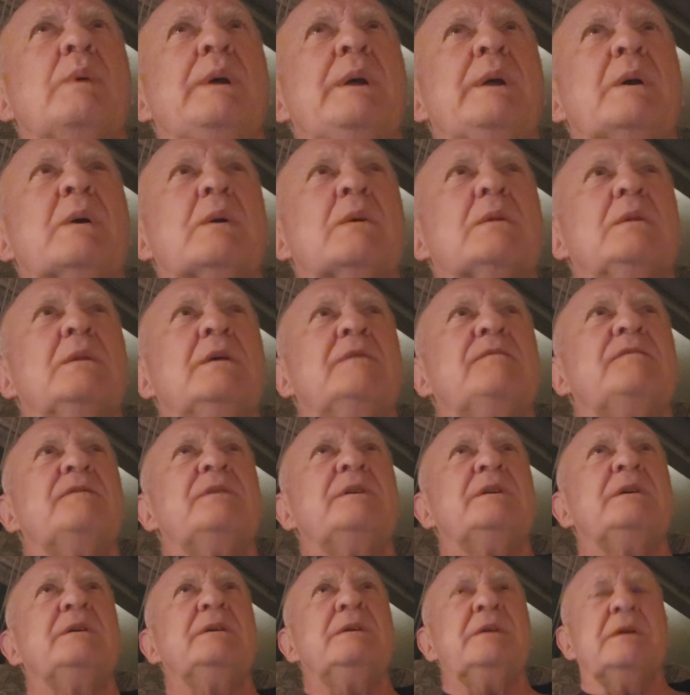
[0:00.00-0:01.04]
We are
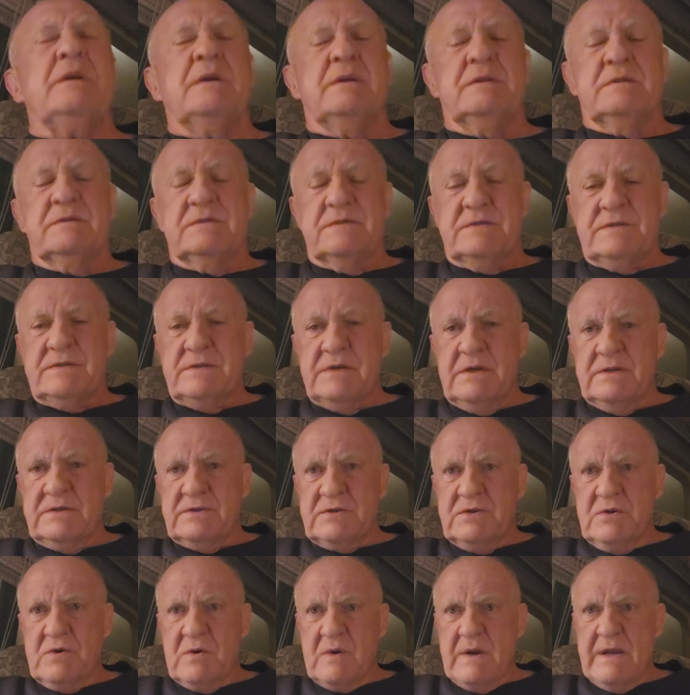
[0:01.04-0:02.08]
living in
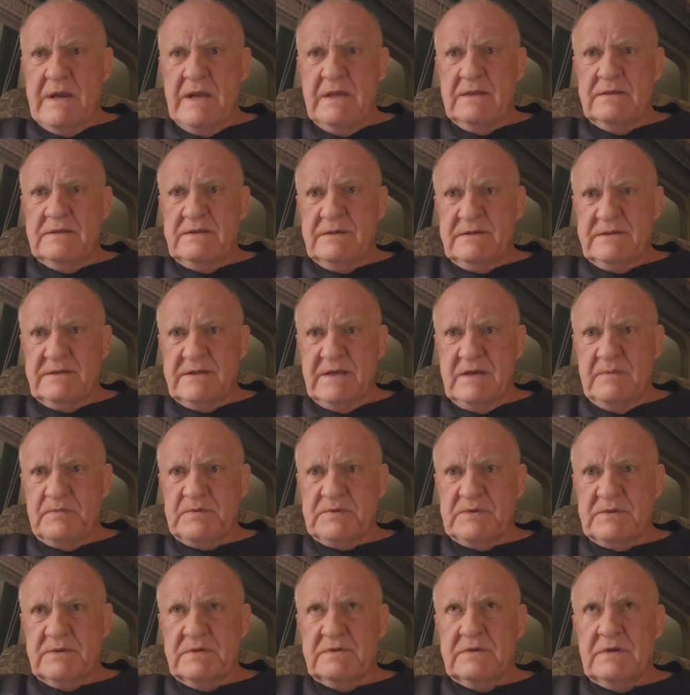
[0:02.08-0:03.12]
such grand
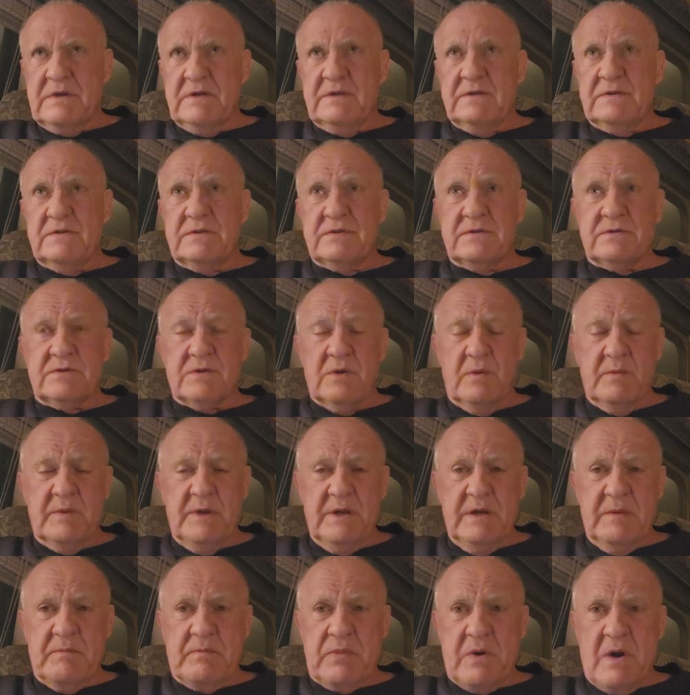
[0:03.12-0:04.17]
deception and so
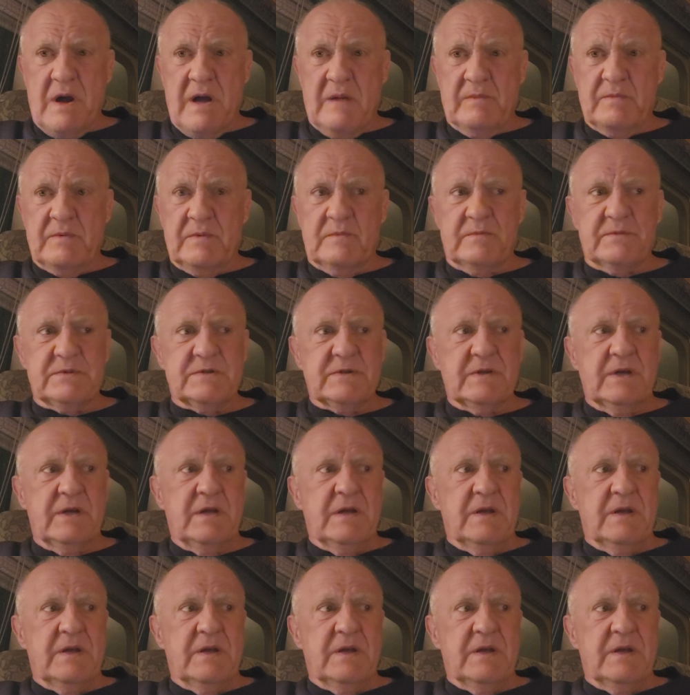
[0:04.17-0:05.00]
many problems